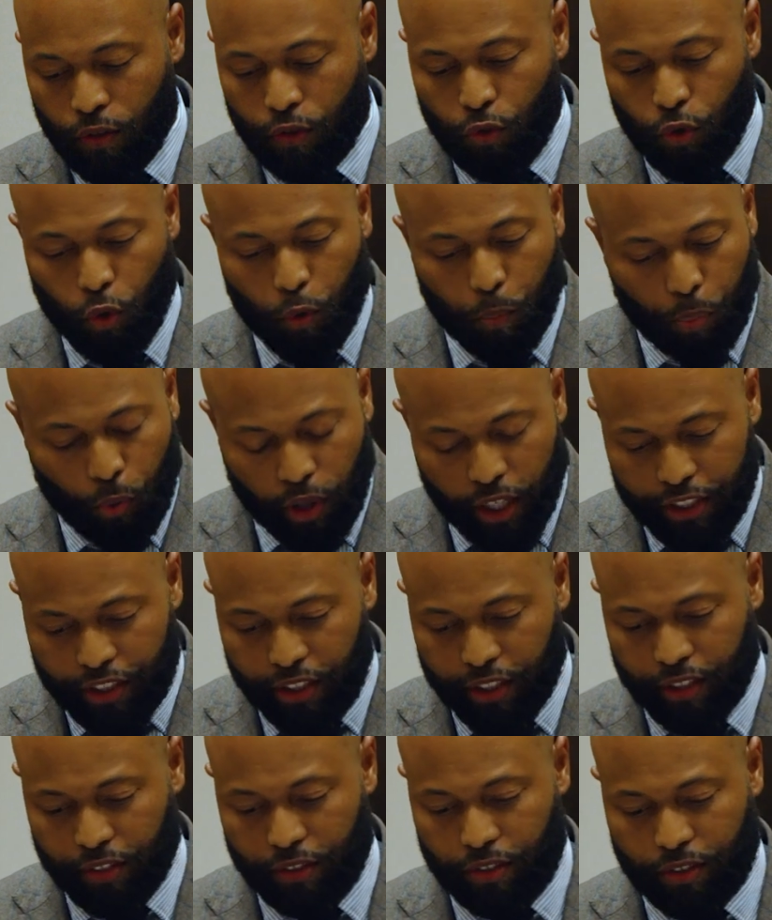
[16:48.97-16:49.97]
new
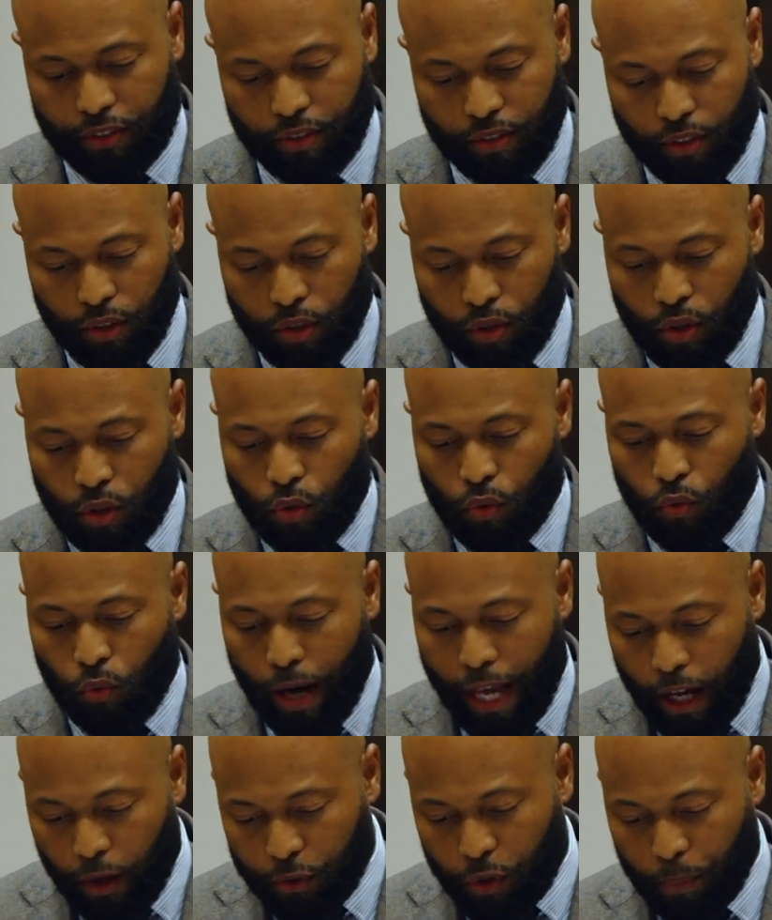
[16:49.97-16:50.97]
bridges,
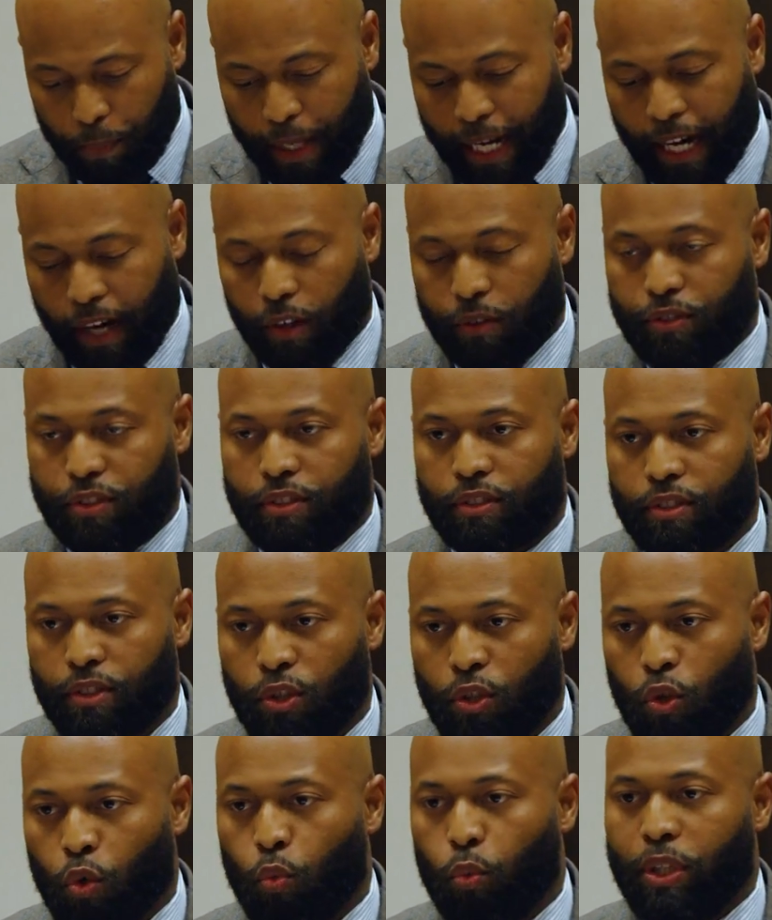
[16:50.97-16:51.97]
roundabouts.
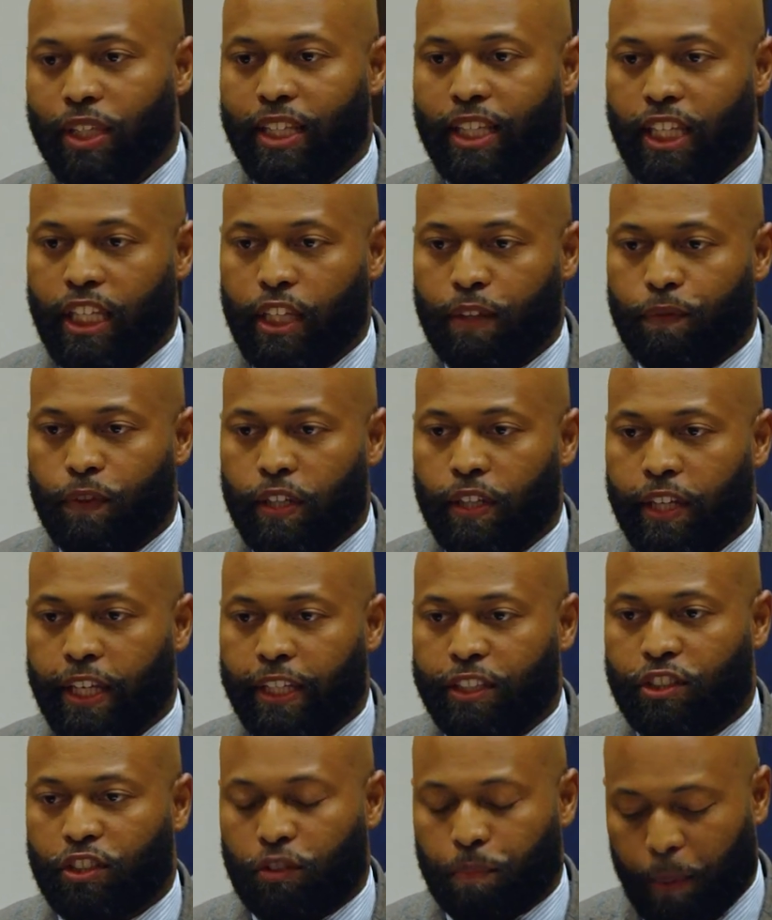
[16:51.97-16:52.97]
We even
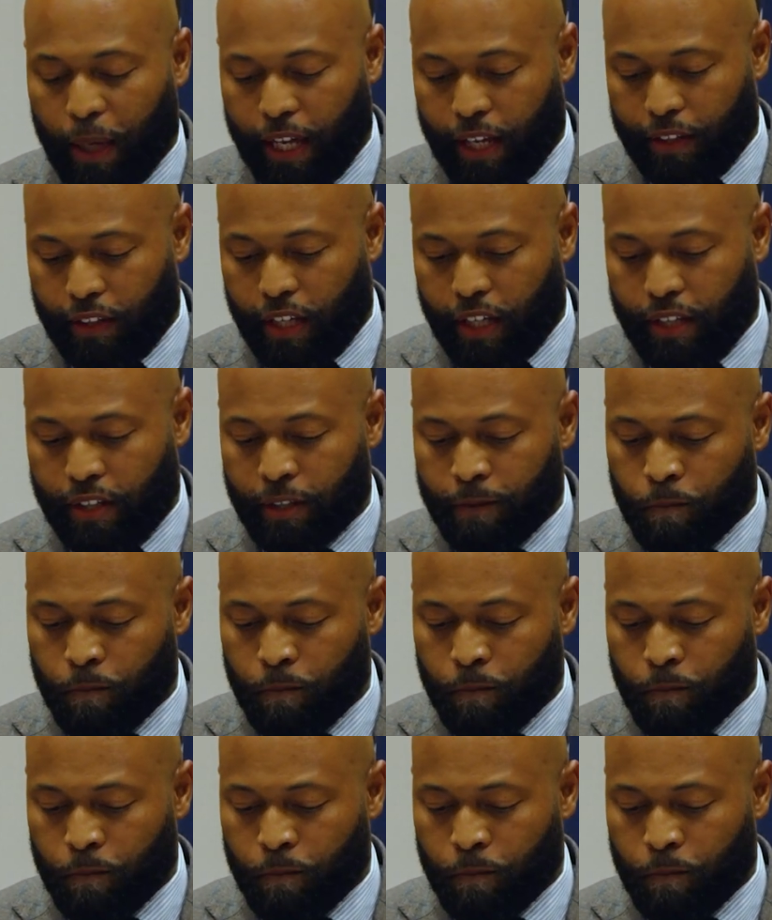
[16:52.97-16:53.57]
expanded